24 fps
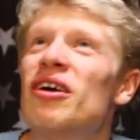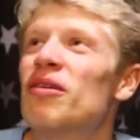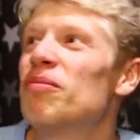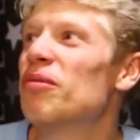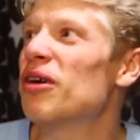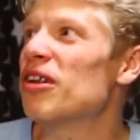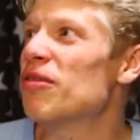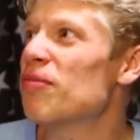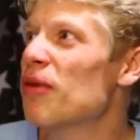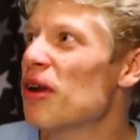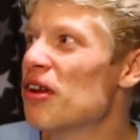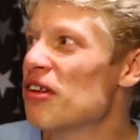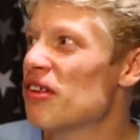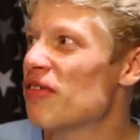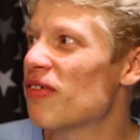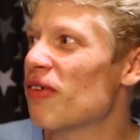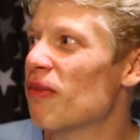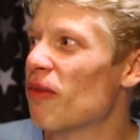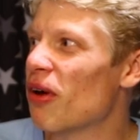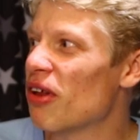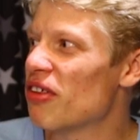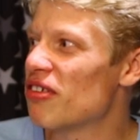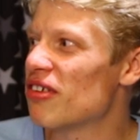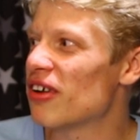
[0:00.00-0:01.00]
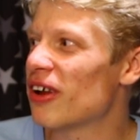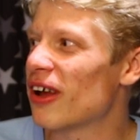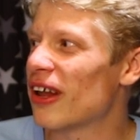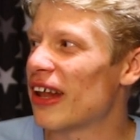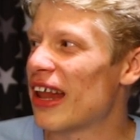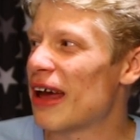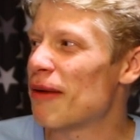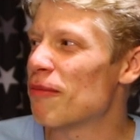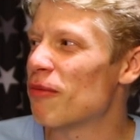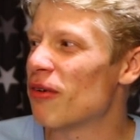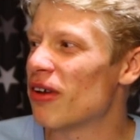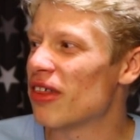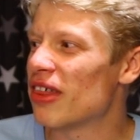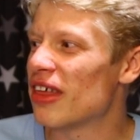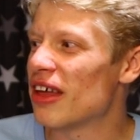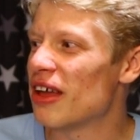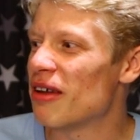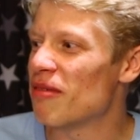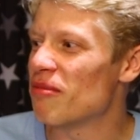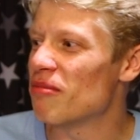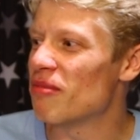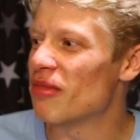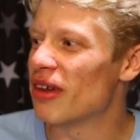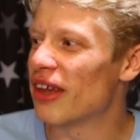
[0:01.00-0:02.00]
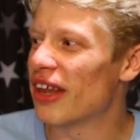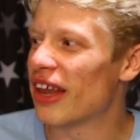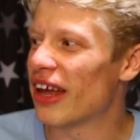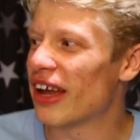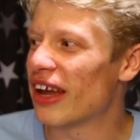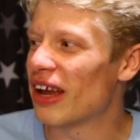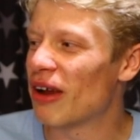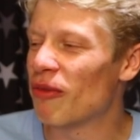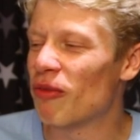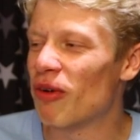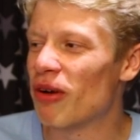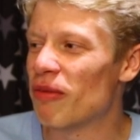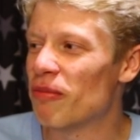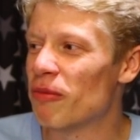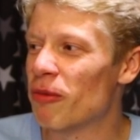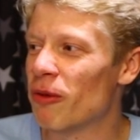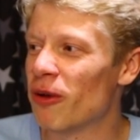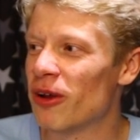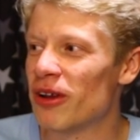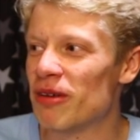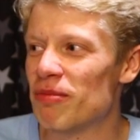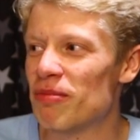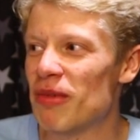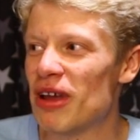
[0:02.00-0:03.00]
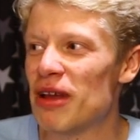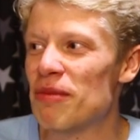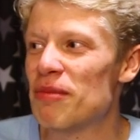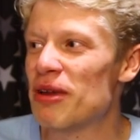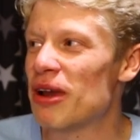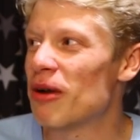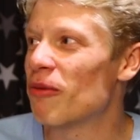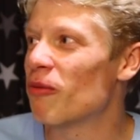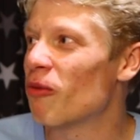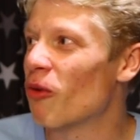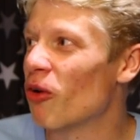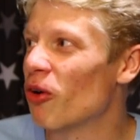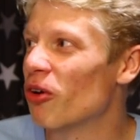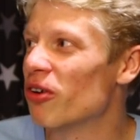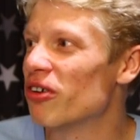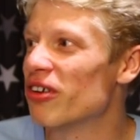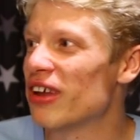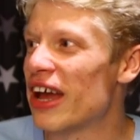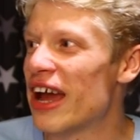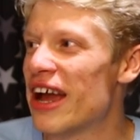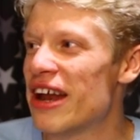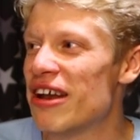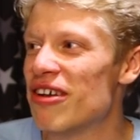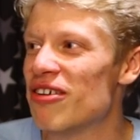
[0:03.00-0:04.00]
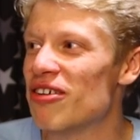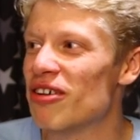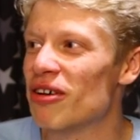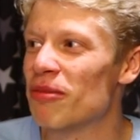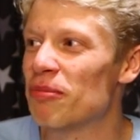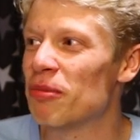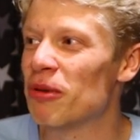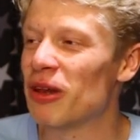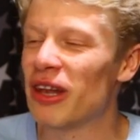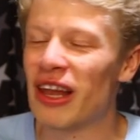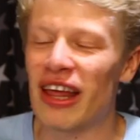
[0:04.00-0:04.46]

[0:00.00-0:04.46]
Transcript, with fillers: But I suppose if I was to collab with him, like, at one point, maybe I would end up,